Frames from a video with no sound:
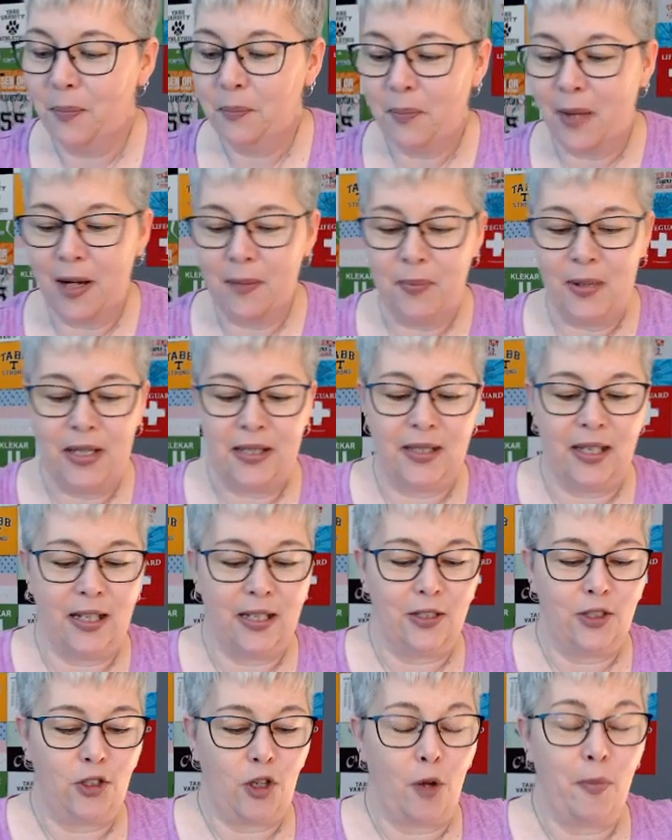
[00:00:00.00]
my piecing
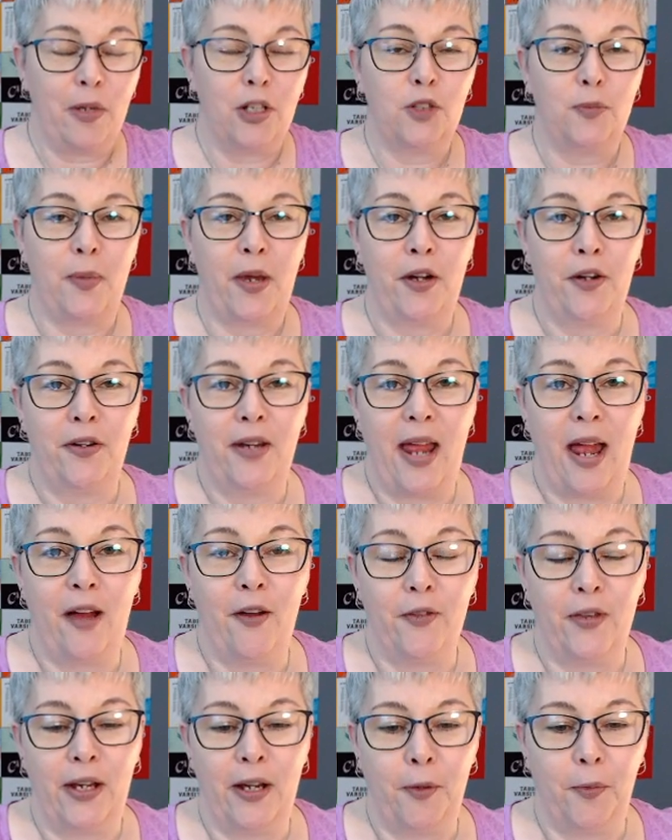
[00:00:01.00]
is so much better
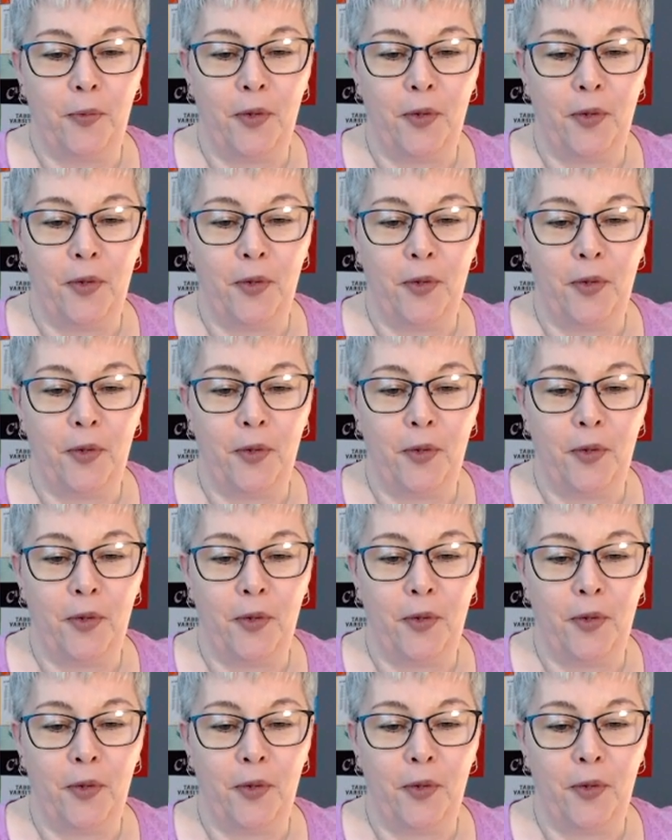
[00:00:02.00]
now than it